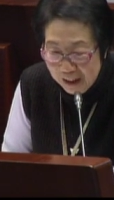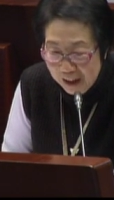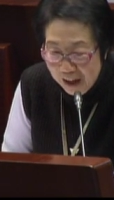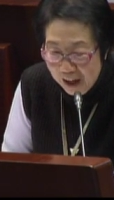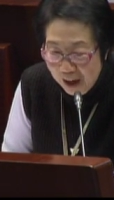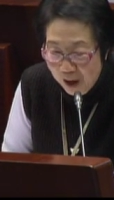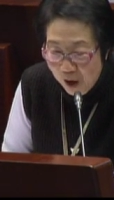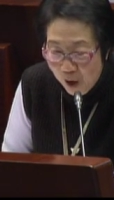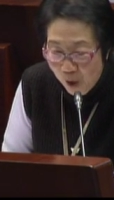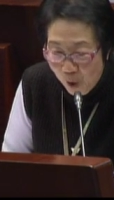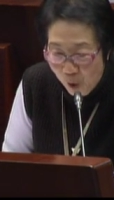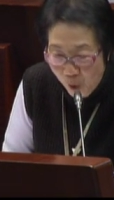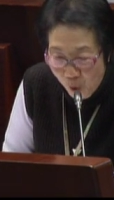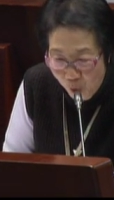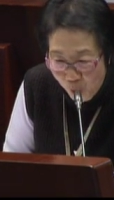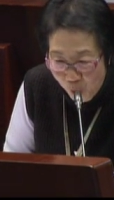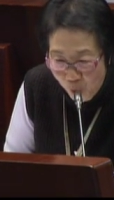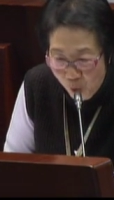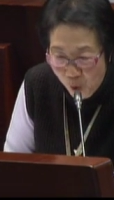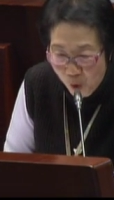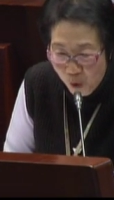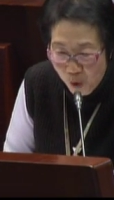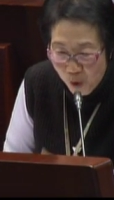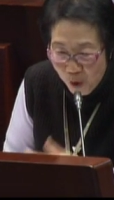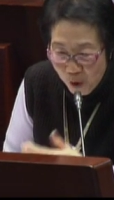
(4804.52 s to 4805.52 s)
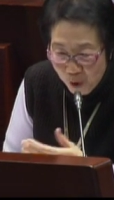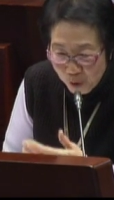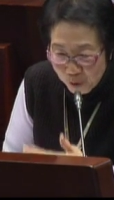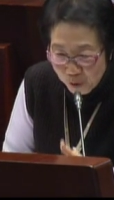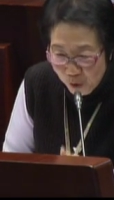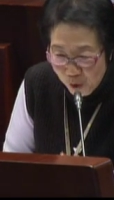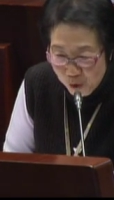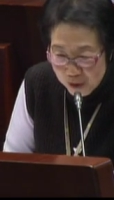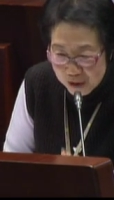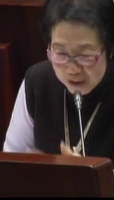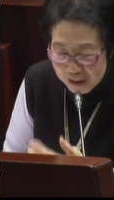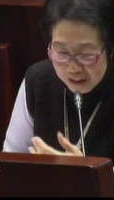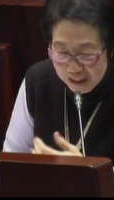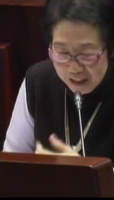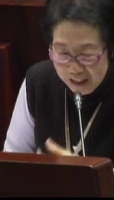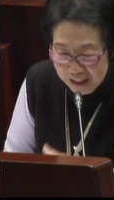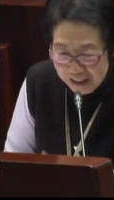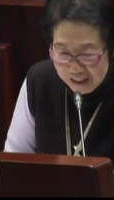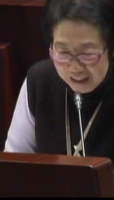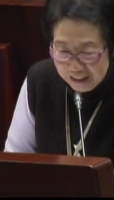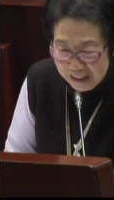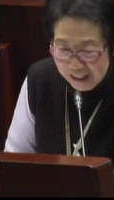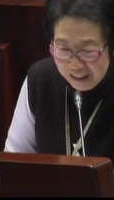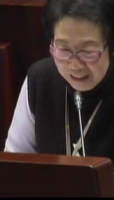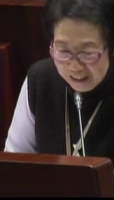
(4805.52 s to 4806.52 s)
just now the female
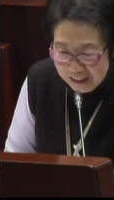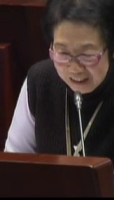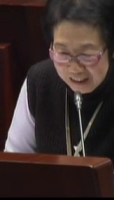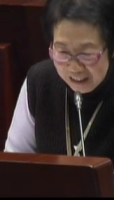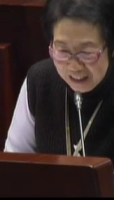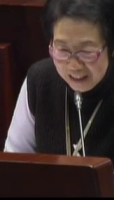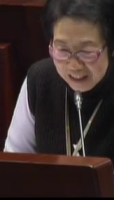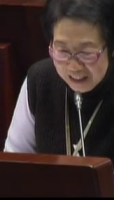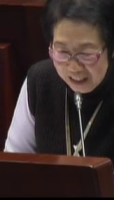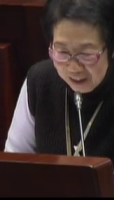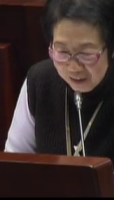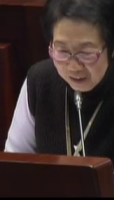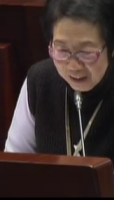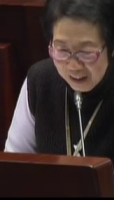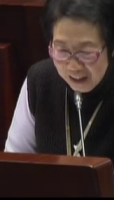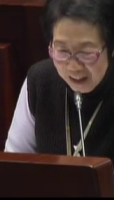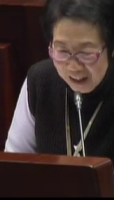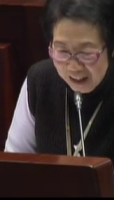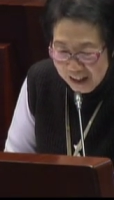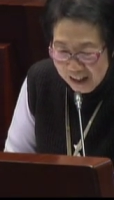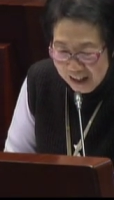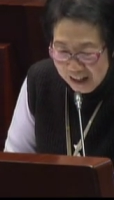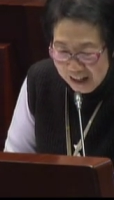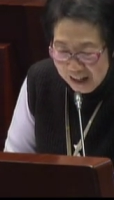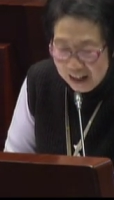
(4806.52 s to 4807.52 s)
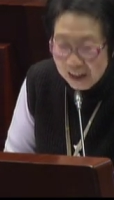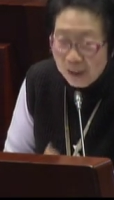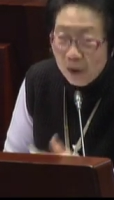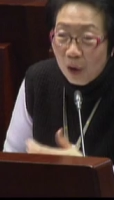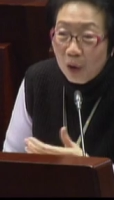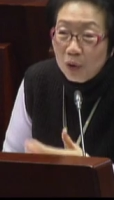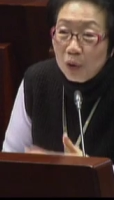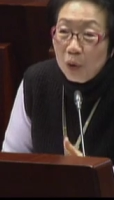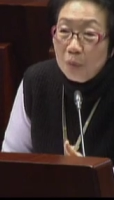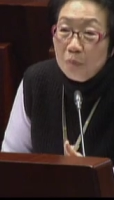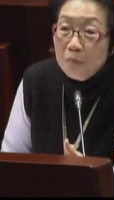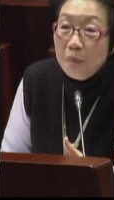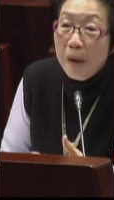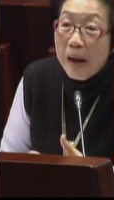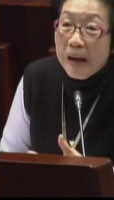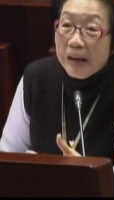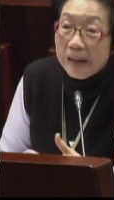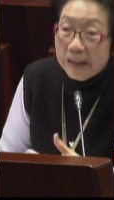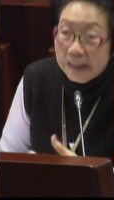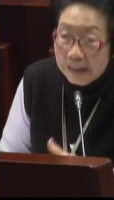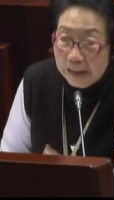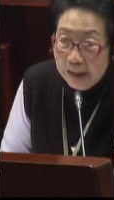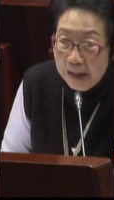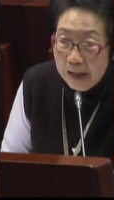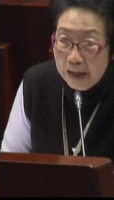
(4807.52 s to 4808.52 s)
officer said that at that time in the
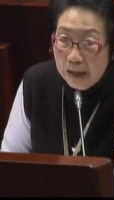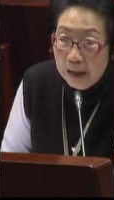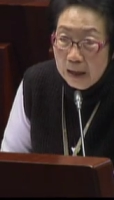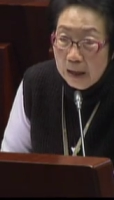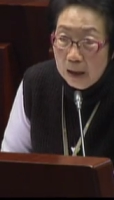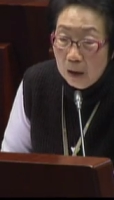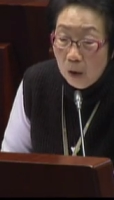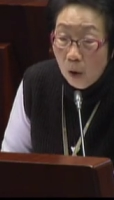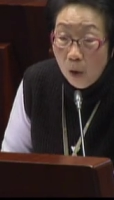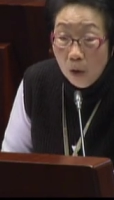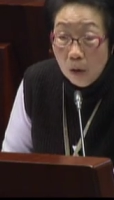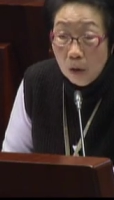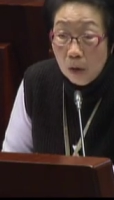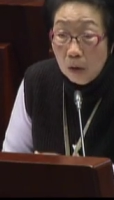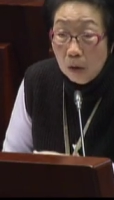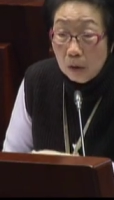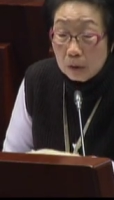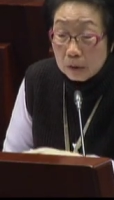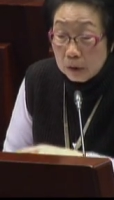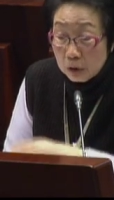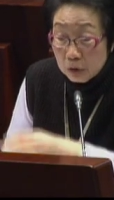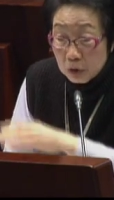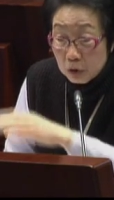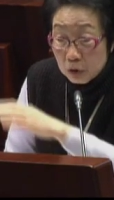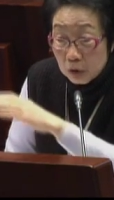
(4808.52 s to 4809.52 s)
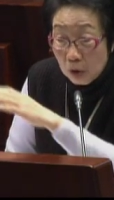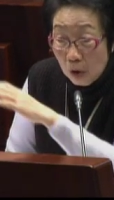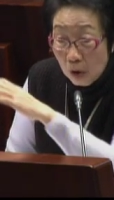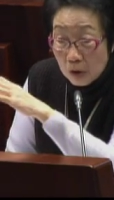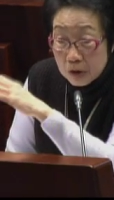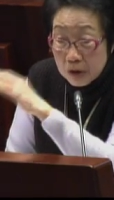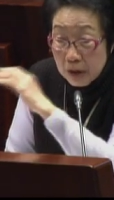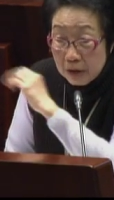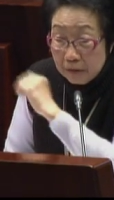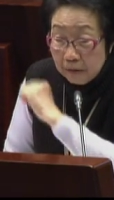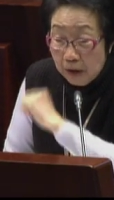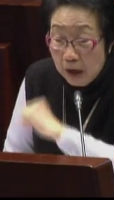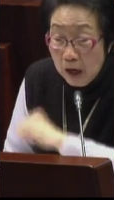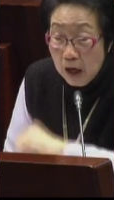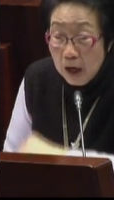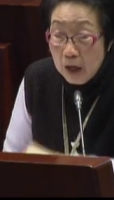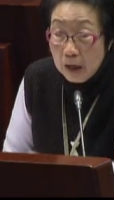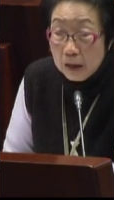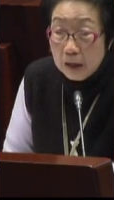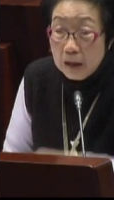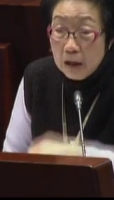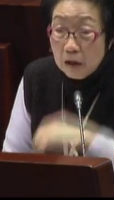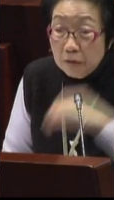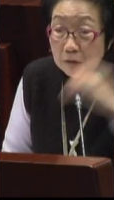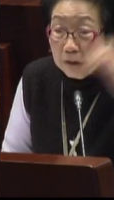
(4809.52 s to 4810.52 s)
50s, it was stated very
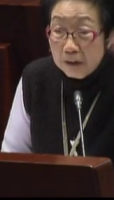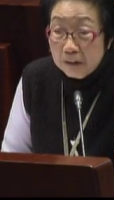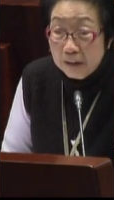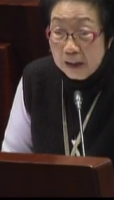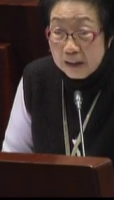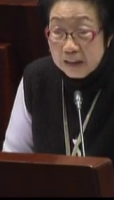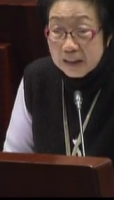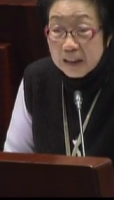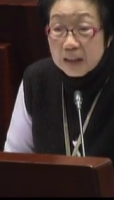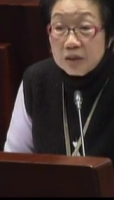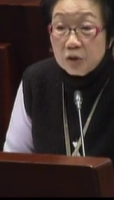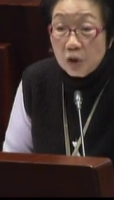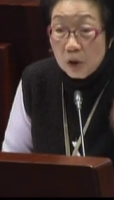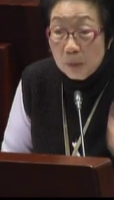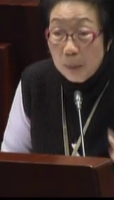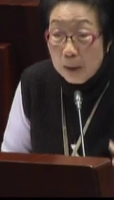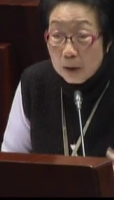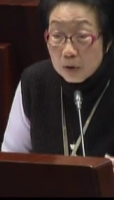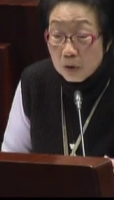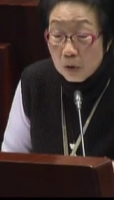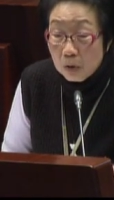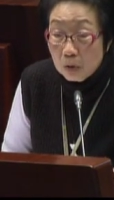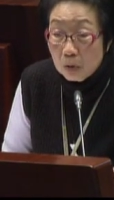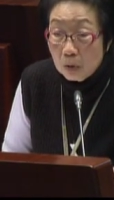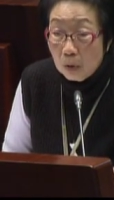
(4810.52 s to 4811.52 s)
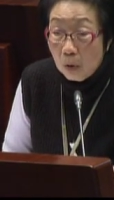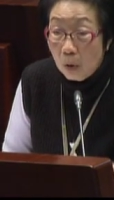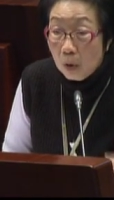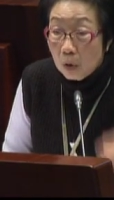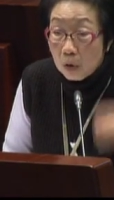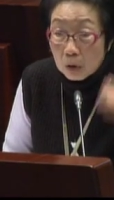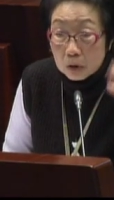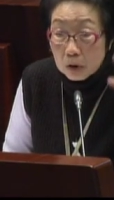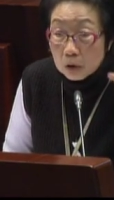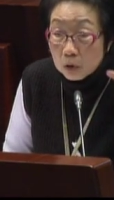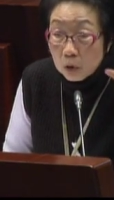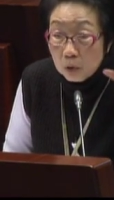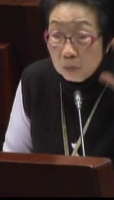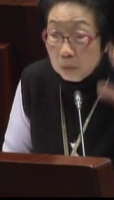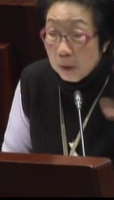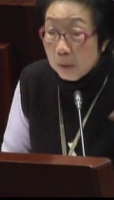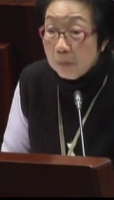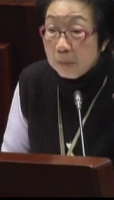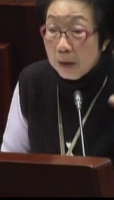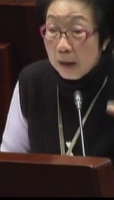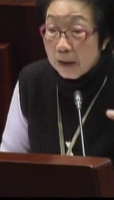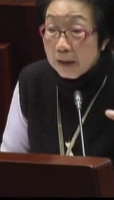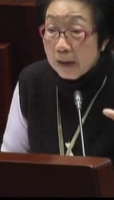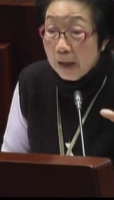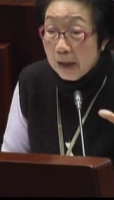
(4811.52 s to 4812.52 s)
clearly. Uh, Ms. Cyd
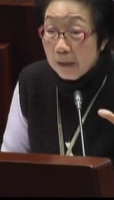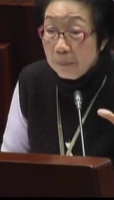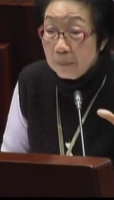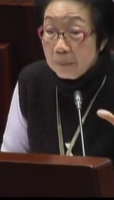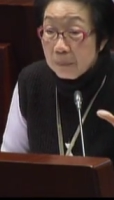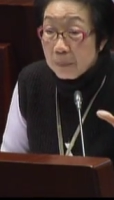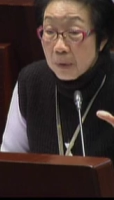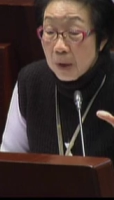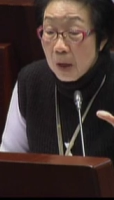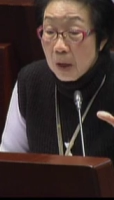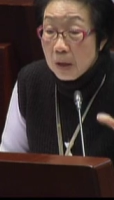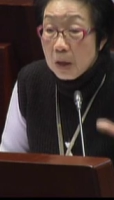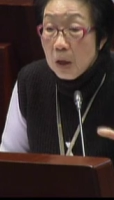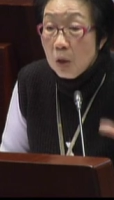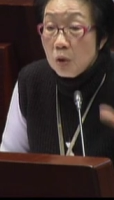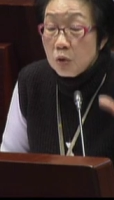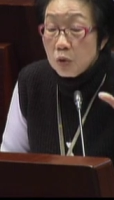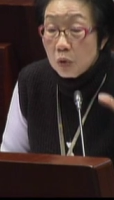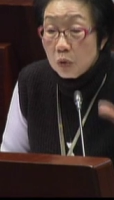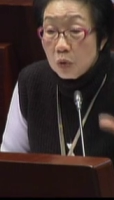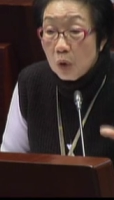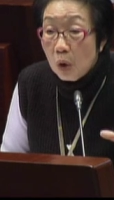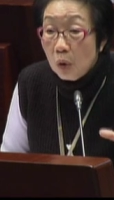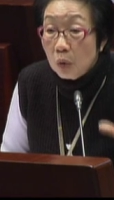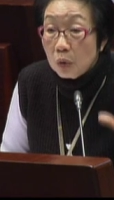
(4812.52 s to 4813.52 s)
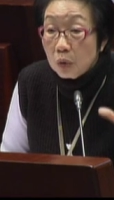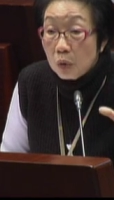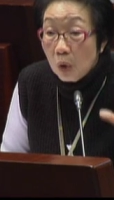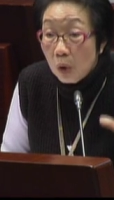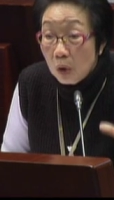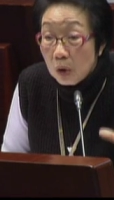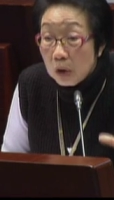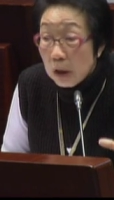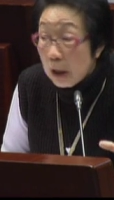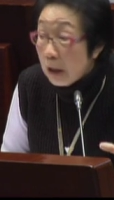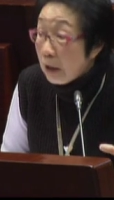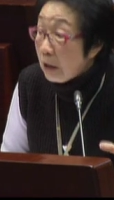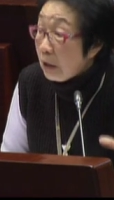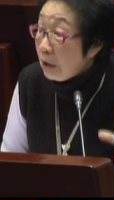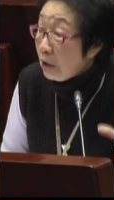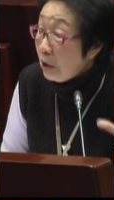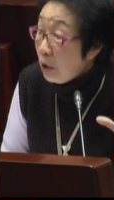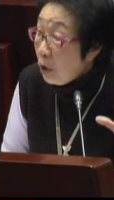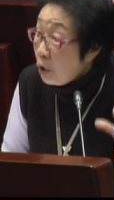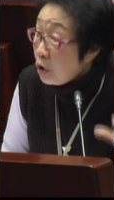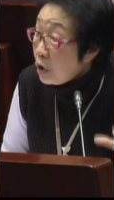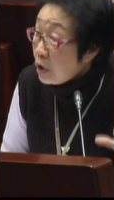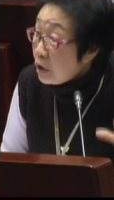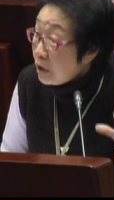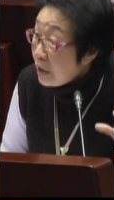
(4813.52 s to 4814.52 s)
Ho says that you should show us the
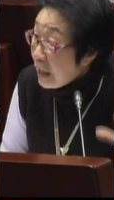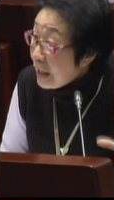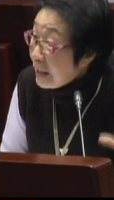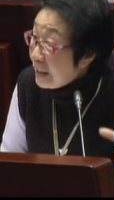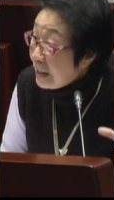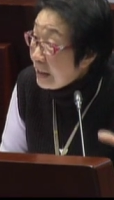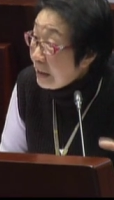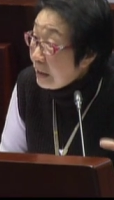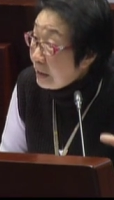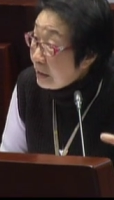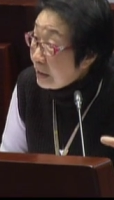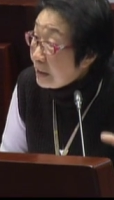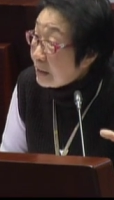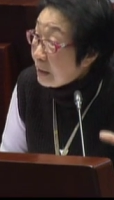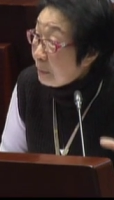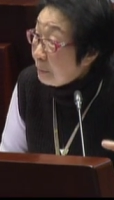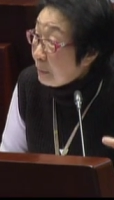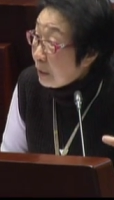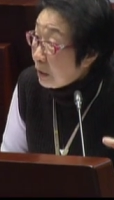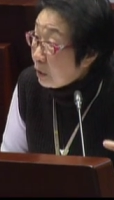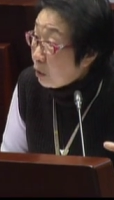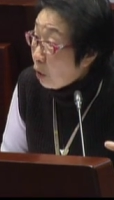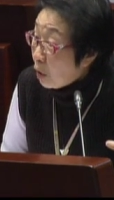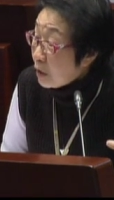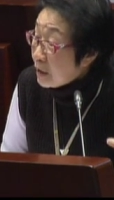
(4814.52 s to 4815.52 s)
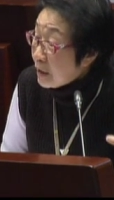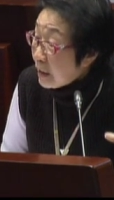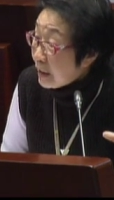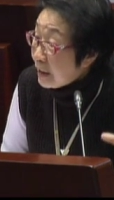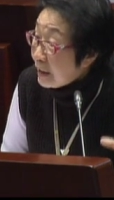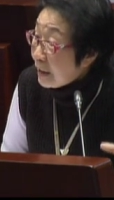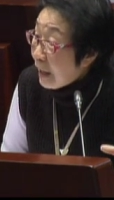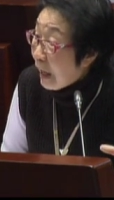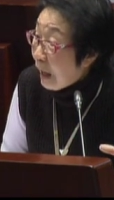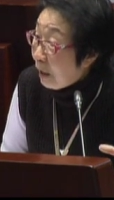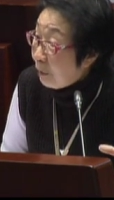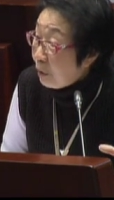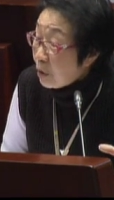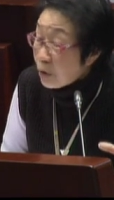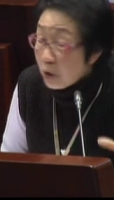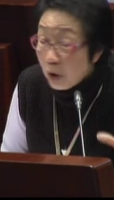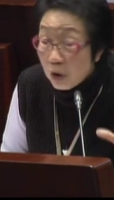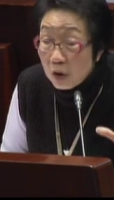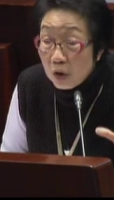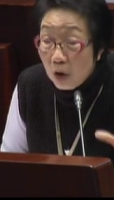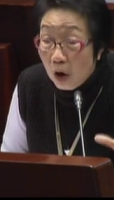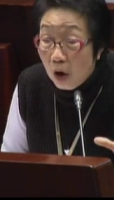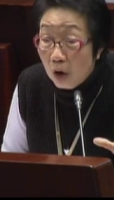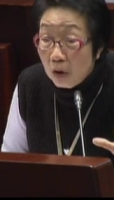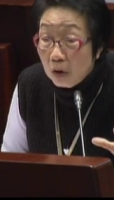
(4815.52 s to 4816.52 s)
documents, but I don't see it that way
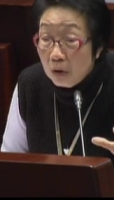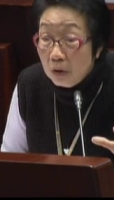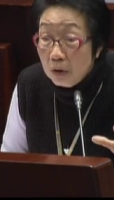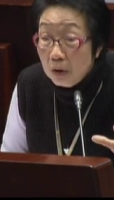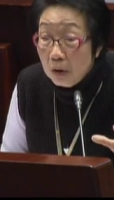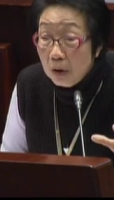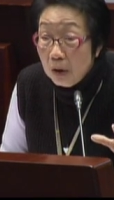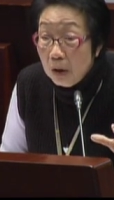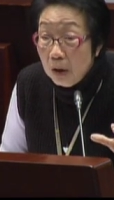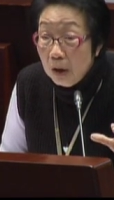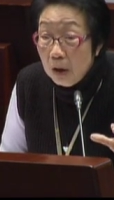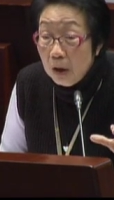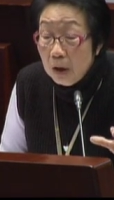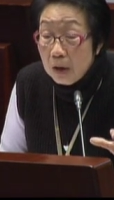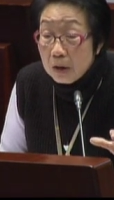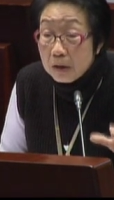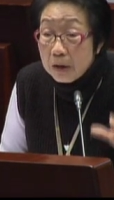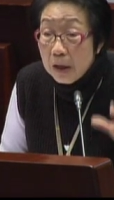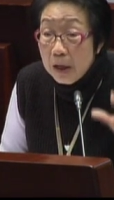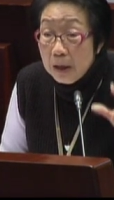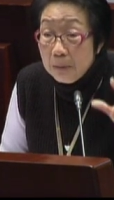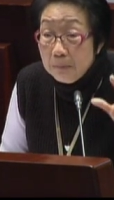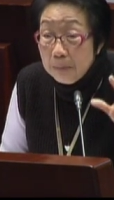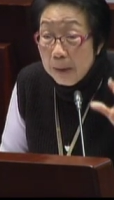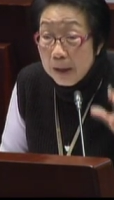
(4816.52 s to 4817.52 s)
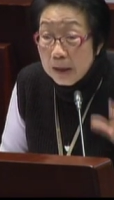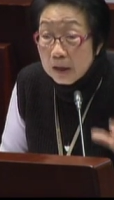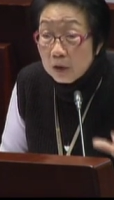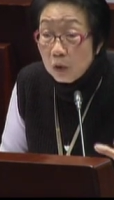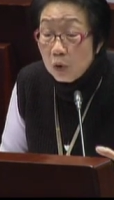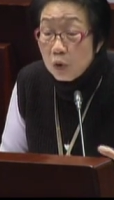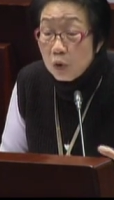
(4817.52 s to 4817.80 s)
because I have um,